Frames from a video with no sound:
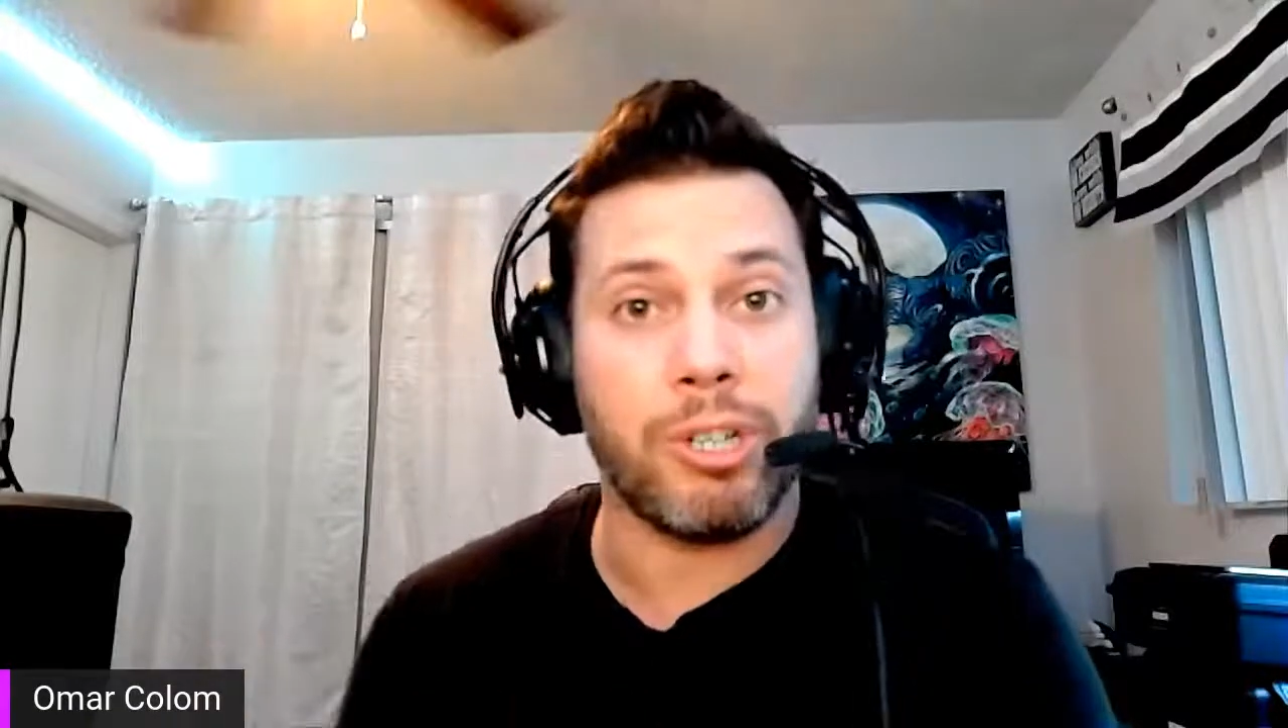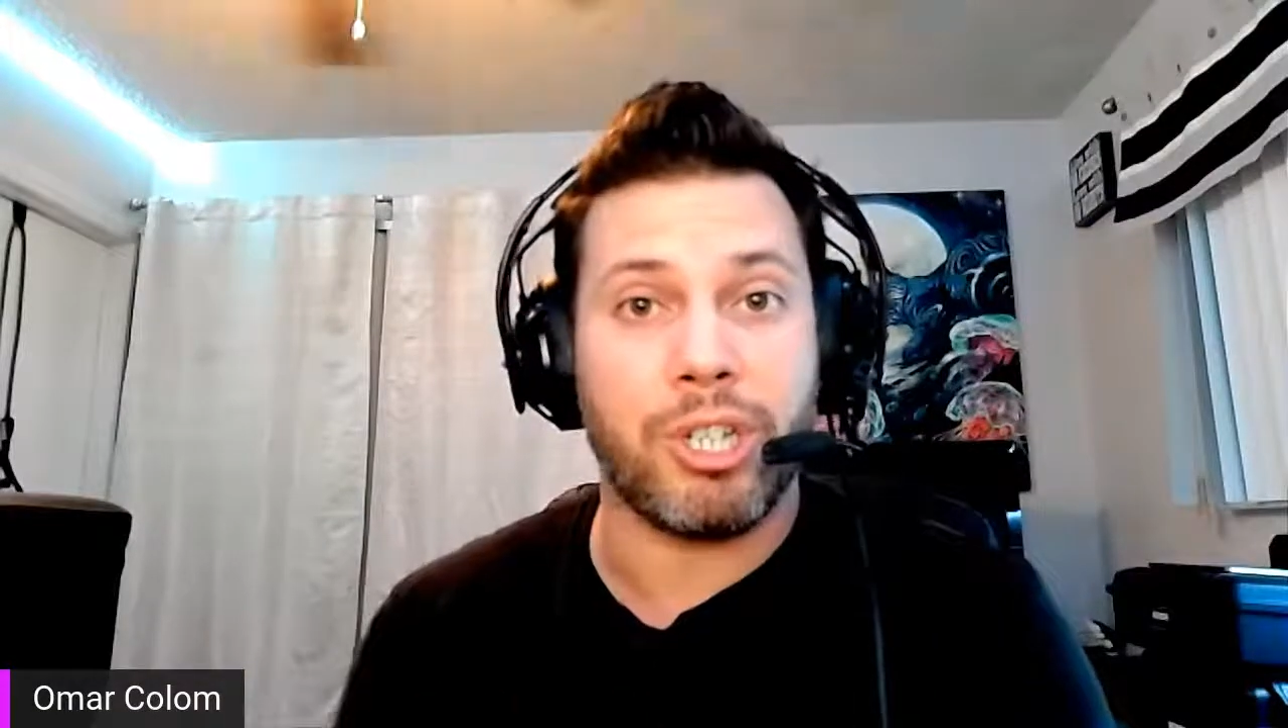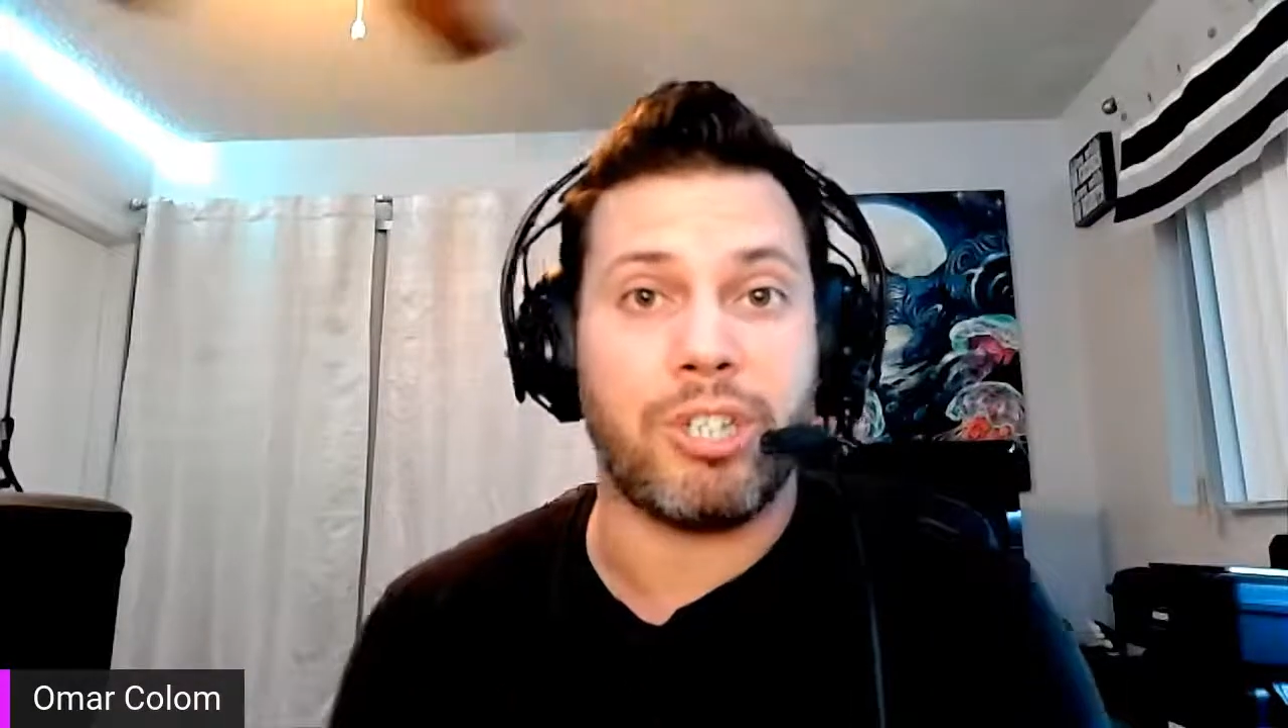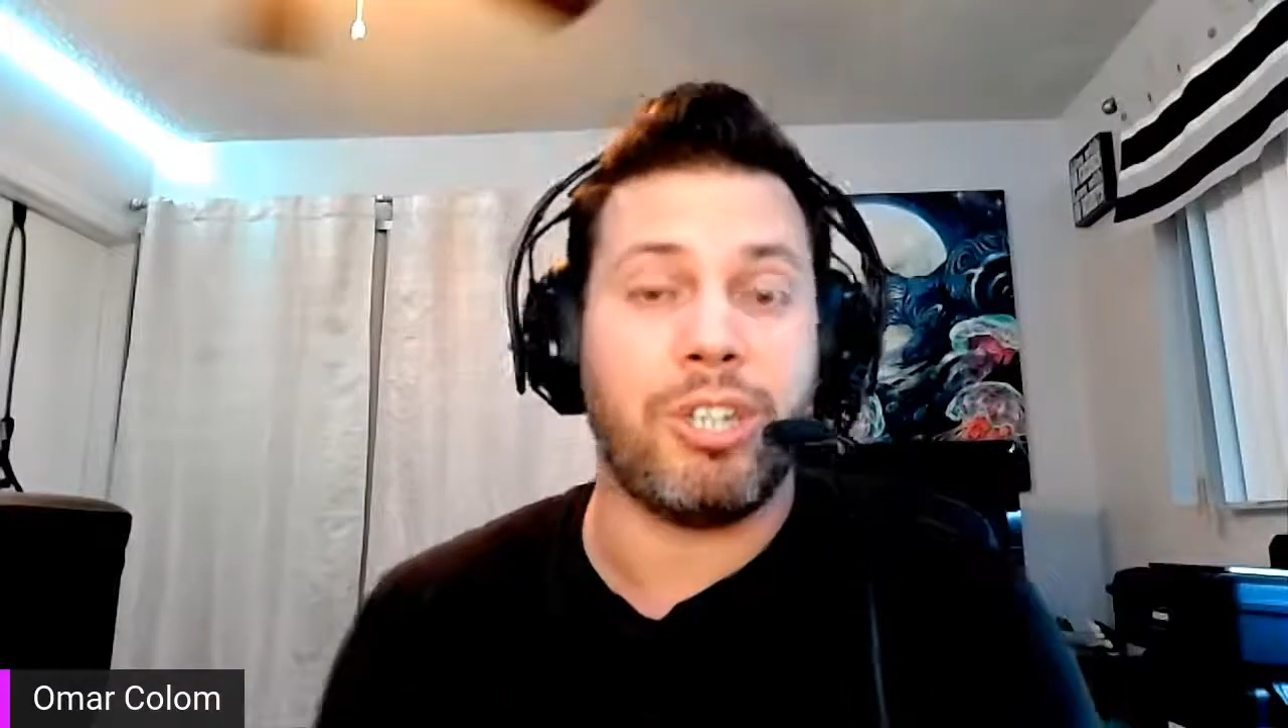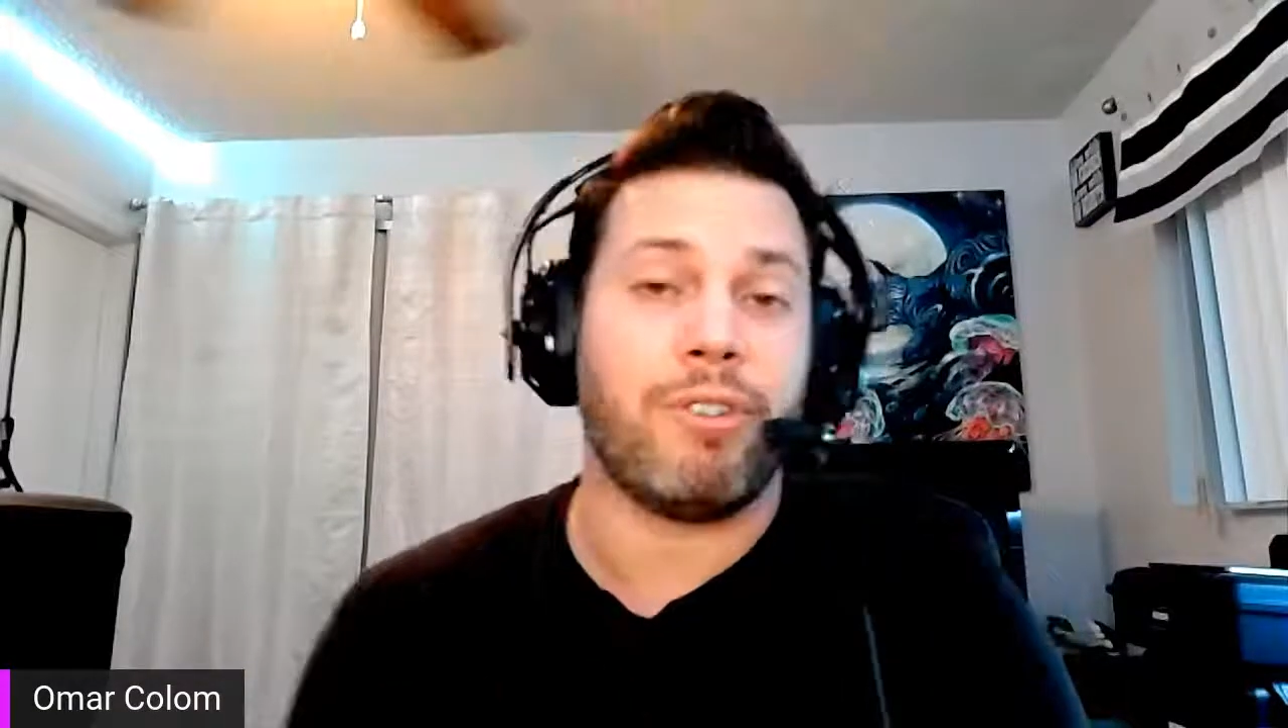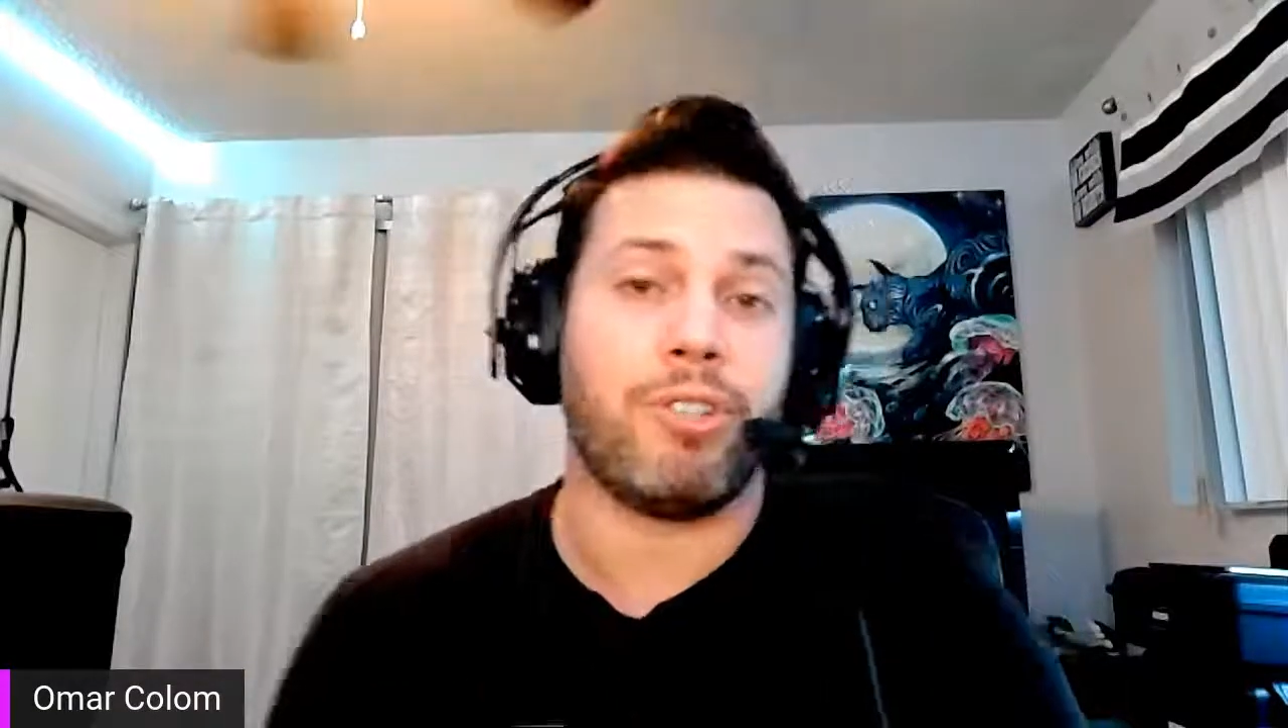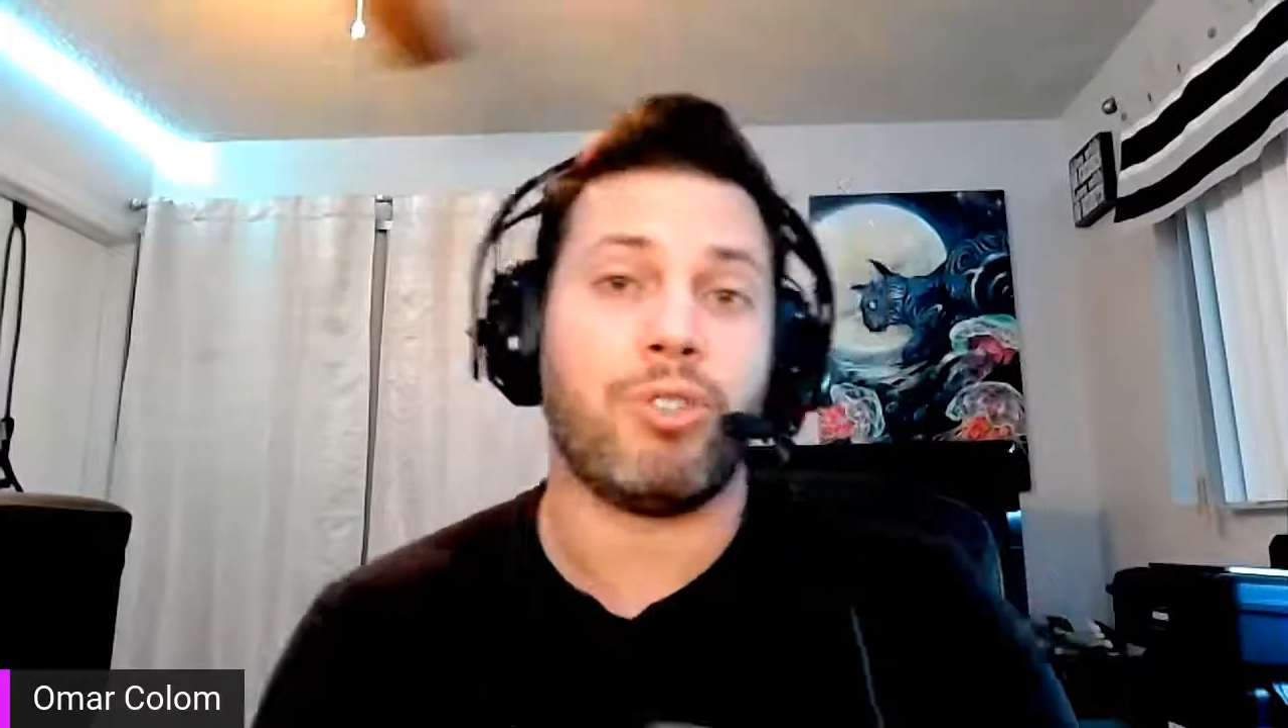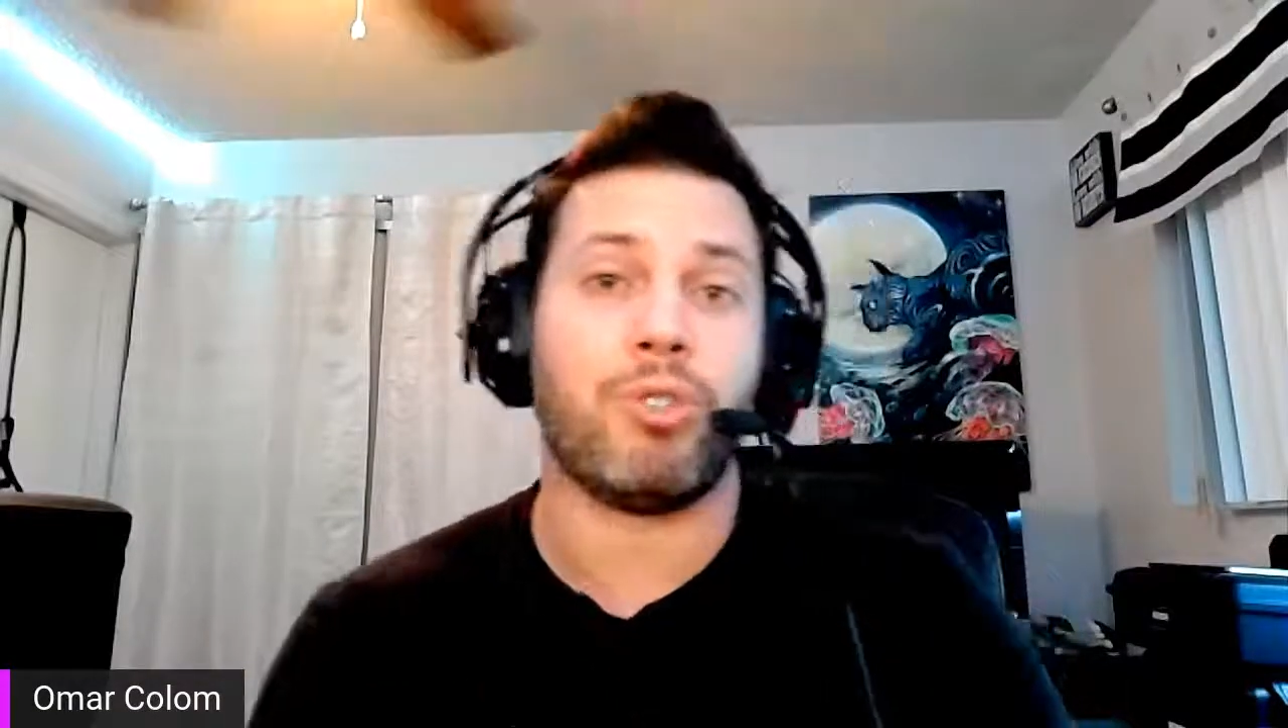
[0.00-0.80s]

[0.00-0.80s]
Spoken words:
but just different